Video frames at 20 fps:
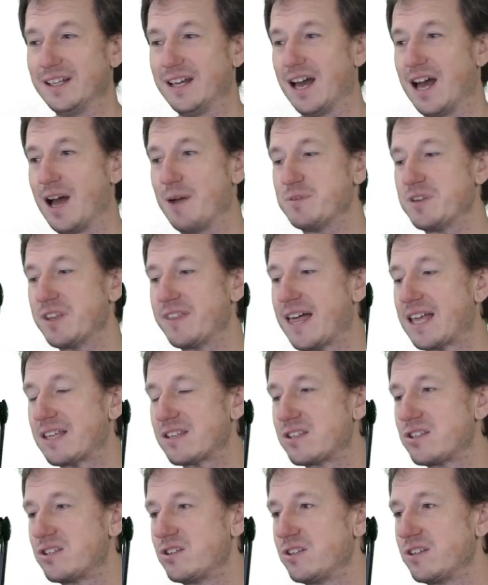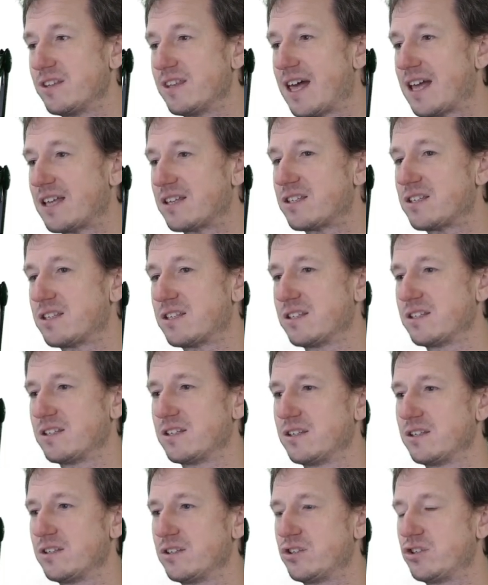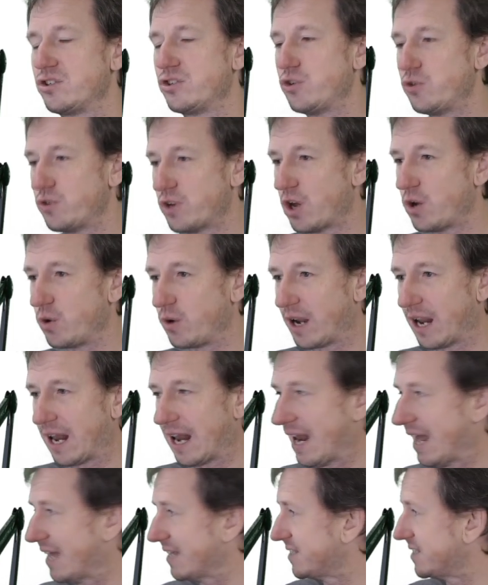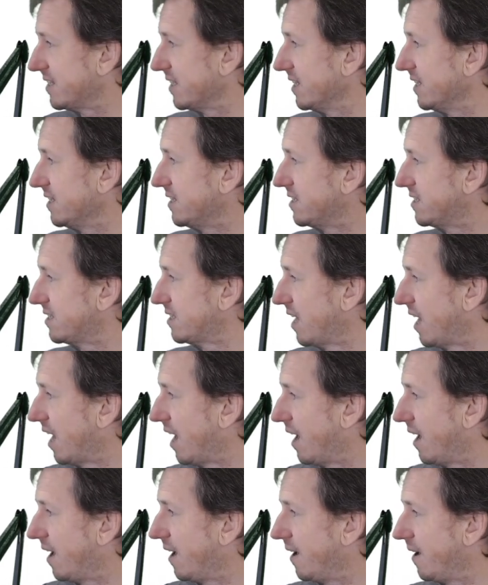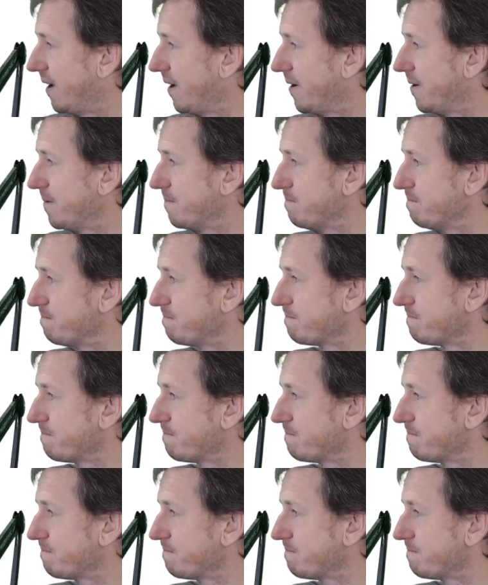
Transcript: Um, so that's that's pseudo classes. Um,